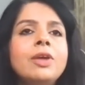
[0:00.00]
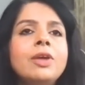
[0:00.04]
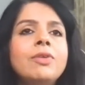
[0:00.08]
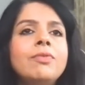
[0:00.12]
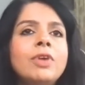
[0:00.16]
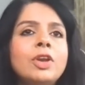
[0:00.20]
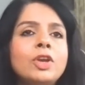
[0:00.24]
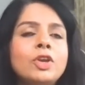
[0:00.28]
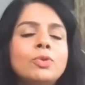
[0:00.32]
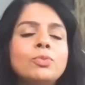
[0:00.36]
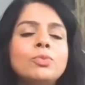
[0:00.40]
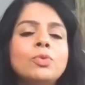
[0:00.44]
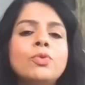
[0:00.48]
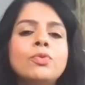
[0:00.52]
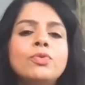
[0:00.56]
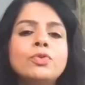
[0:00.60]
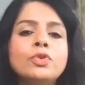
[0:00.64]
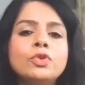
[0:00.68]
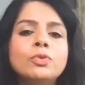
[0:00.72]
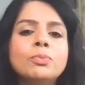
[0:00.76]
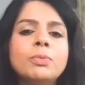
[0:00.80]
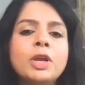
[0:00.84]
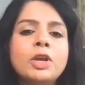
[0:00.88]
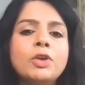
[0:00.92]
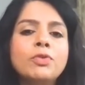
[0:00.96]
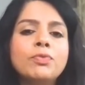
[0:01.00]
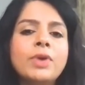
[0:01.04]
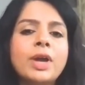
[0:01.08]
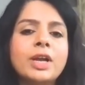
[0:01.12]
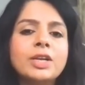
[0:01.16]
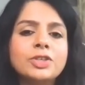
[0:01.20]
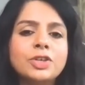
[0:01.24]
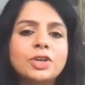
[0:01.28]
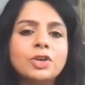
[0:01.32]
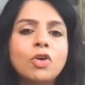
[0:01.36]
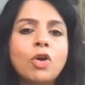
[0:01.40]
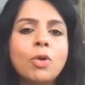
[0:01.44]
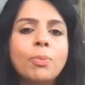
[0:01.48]
When you move to
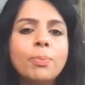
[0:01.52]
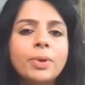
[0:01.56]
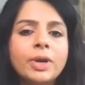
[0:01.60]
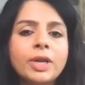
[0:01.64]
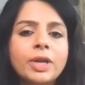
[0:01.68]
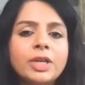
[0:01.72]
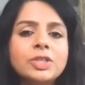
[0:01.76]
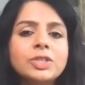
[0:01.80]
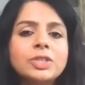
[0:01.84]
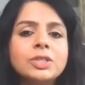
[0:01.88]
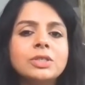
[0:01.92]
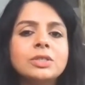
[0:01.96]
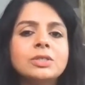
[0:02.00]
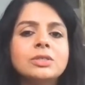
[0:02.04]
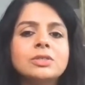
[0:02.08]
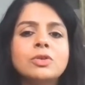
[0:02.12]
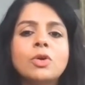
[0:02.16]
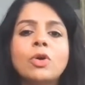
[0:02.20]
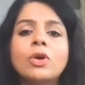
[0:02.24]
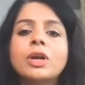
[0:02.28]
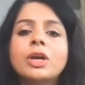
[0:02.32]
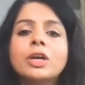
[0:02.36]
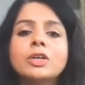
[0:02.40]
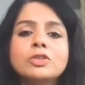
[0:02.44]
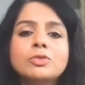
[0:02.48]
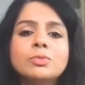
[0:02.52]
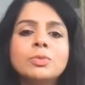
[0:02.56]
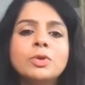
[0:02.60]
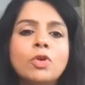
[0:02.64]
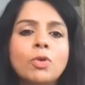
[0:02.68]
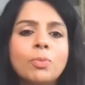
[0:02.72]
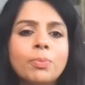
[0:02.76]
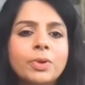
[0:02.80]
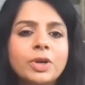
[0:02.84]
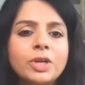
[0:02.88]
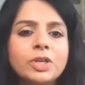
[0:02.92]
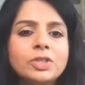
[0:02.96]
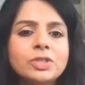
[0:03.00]
manufacturing operations or customer
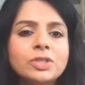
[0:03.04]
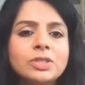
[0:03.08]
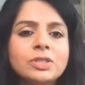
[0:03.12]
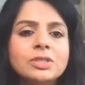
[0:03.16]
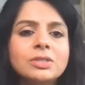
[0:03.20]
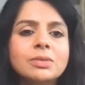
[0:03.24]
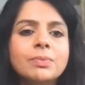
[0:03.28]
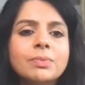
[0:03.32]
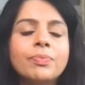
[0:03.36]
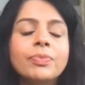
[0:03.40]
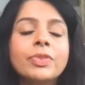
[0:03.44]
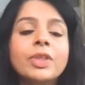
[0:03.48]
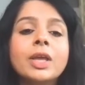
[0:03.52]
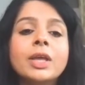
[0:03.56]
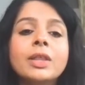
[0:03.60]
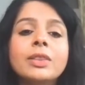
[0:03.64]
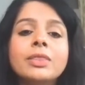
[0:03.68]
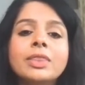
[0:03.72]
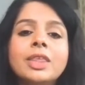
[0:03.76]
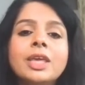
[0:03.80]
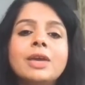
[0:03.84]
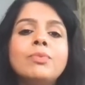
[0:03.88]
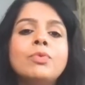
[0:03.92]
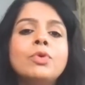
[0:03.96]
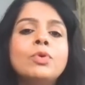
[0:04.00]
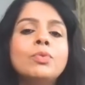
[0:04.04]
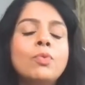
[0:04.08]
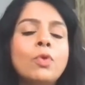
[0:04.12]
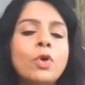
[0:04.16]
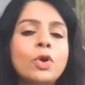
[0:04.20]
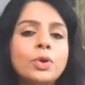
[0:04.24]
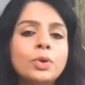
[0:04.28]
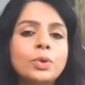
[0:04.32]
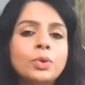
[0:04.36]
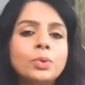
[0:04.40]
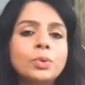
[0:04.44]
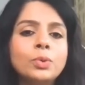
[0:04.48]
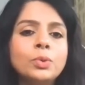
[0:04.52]
operations, they would
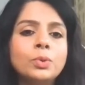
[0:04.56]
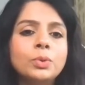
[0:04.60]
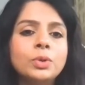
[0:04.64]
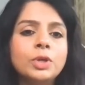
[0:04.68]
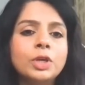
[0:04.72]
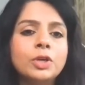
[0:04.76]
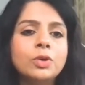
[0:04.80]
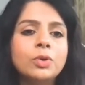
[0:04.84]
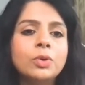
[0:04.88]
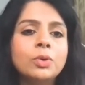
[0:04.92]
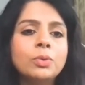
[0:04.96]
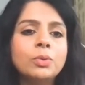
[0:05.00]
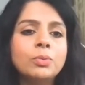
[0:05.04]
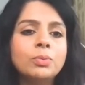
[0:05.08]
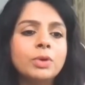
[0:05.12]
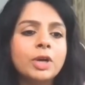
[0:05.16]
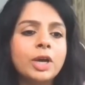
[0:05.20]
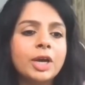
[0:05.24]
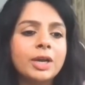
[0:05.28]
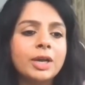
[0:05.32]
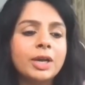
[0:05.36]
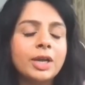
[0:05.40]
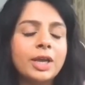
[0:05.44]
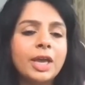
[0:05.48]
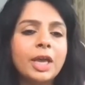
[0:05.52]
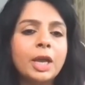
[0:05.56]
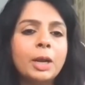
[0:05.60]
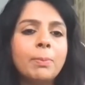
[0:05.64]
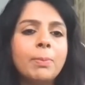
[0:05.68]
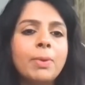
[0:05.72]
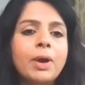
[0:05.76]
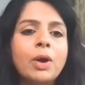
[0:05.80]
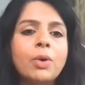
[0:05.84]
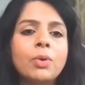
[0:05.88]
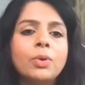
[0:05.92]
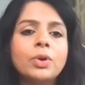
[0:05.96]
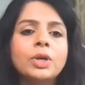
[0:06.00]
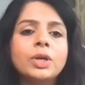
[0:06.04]
want to, you know, care
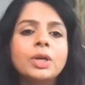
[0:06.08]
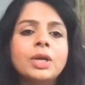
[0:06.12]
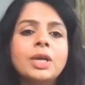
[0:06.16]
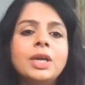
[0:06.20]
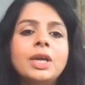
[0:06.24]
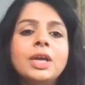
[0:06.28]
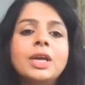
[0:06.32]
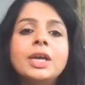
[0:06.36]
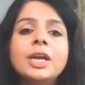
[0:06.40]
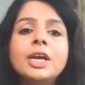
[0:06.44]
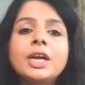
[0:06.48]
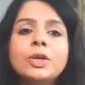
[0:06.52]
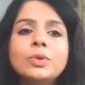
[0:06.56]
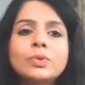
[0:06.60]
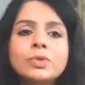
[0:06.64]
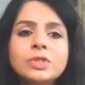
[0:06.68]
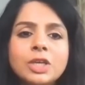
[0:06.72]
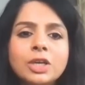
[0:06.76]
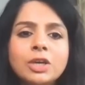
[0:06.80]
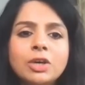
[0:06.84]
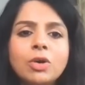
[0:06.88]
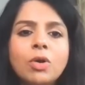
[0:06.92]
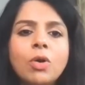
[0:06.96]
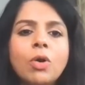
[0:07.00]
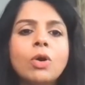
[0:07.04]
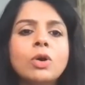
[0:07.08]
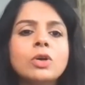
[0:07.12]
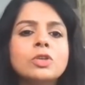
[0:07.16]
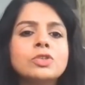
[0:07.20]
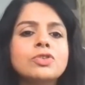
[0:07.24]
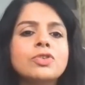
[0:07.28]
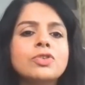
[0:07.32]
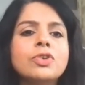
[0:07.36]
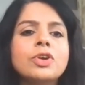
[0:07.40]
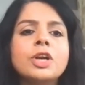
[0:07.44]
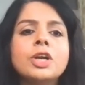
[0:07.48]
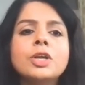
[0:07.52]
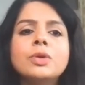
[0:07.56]
about reducing cost
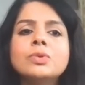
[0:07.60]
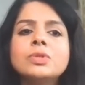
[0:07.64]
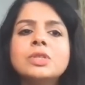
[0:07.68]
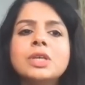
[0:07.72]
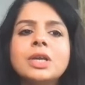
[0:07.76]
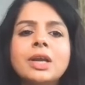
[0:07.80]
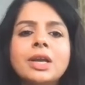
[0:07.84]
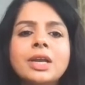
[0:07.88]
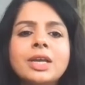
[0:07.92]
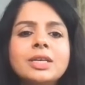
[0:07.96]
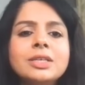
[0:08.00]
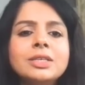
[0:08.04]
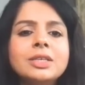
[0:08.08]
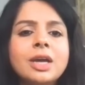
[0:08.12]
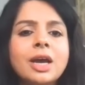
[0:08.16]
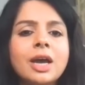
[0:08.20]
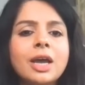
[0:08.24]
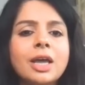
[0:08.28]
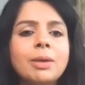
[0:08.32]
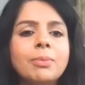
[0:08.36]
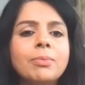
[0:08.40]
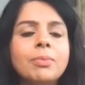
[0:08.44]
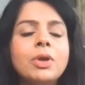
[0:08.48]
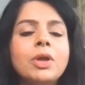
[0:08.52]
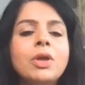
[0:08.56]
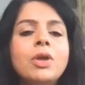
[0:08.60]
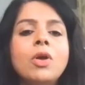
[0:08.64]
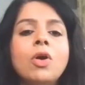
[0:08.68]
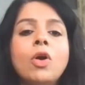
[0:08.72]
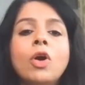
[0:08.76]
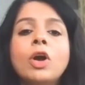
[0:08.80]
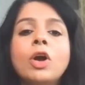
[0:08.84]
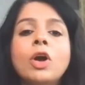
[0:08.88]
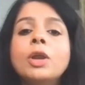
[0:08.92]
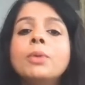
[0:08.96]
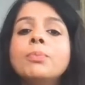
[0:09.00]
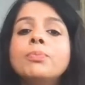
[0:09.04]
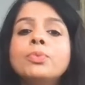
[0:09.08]
or reducing lead time
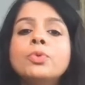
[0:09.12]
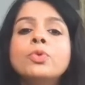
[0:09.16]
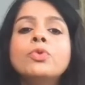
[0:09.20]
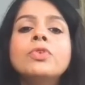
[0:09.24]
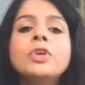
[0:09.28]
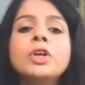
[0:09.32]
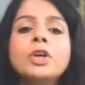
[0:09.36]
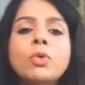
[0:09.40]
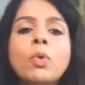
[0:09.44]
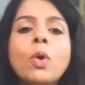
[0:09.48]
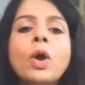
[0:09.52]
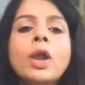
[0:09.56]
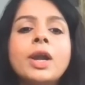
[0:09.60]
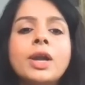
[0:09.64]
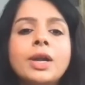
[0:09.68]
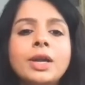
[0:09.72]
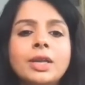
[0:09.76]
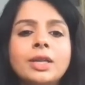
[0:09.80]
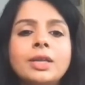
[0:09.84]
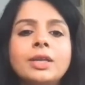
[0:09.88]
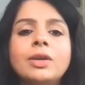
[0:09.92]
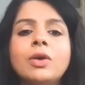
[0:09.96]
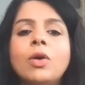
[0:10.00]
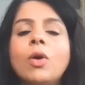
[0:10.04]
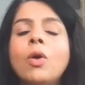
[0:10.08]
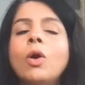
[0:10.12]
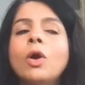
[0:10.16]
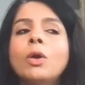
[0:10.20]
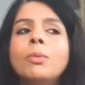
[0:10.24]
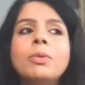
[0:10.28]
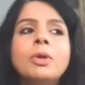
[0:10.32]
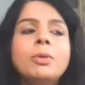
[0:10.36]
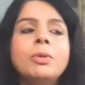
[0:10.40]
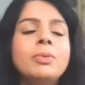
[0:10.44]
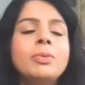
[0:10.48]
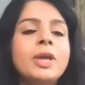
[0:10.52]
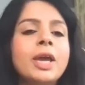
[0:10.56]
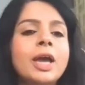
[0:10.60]
or improving quality or
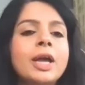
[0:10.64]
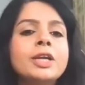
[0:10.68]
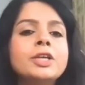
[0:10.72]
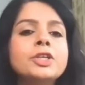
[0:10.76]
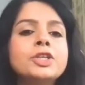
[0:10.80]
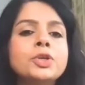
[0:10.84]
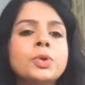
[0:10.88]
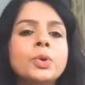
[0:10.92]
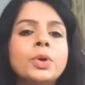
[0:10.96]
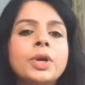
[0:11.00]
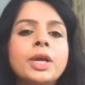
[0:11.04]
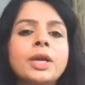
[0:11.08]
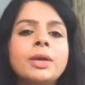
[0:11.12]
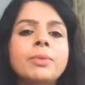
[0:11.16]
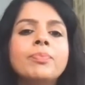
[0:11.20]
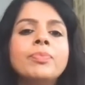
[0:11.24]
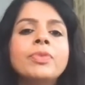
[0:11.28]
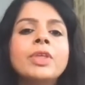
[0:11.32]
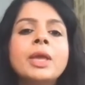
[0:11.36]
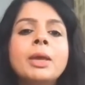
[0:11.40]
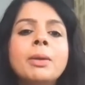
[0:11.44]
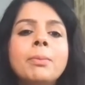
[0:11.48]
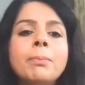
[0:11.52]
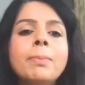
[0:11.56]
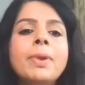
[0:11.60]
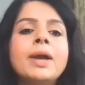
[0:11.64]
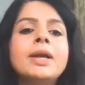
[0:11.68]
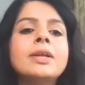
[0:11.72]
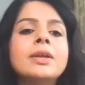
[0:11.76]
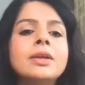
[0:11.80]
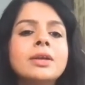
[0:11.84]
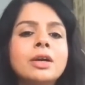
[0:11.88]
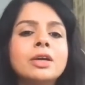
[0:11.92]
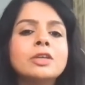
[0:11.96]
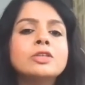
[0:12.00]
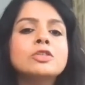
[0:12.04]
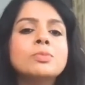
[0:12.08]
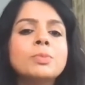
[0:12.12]
maybe ensuring better
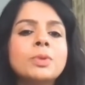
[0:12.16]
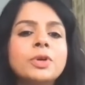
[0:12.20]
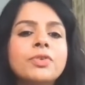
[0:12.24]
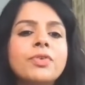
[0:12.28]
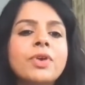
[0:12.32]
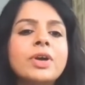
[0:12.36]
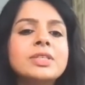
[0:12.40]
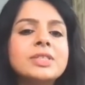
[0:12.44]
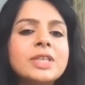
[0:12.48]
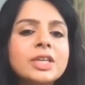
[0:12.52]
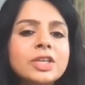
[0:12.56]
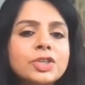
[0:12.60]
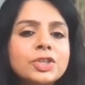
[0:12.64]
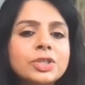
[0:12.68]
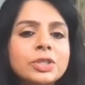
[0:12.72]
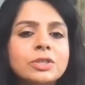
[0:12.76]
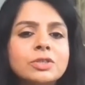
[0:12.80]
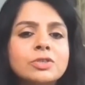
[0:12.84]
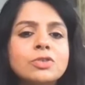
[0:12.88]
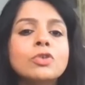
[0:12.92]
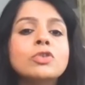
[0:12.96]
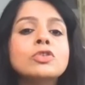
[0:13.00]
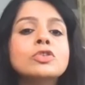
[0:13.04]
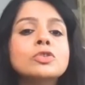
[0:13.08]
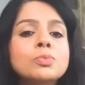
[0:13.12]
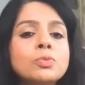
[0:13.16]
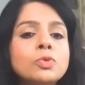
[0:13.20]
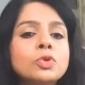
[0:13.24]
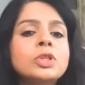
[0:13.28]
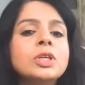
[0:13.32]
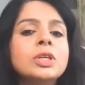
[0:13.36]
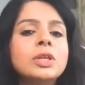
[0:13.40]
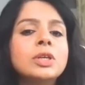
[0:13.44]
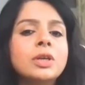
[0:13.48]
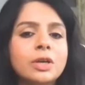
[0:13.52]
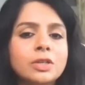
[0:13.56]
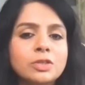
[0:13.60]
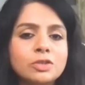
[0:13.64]
customer transactions or
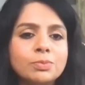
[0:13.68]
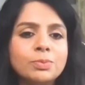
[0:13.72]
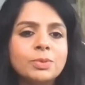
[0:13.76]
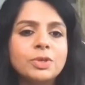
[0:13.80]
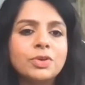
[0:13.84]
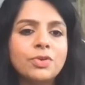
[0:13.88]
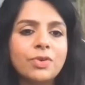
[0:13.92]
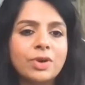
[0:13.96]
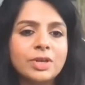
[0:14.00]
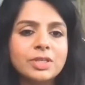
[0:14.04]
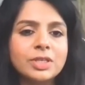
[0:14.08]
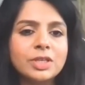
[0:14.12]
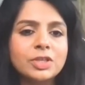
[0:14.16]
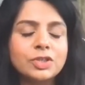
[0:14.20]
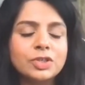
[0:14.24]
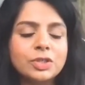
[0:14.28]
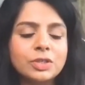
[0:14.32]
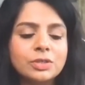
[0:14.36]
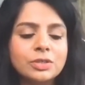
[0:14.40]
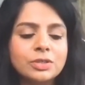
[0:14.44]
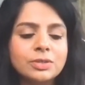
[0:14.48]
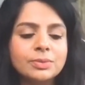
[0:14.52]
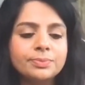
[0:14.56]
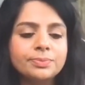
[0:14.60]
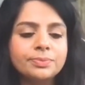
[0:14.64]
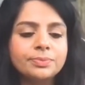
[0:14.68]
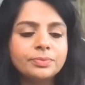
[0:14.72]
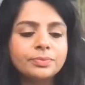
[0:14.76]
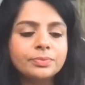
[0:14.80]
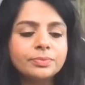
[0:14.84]
smoother customer transactions.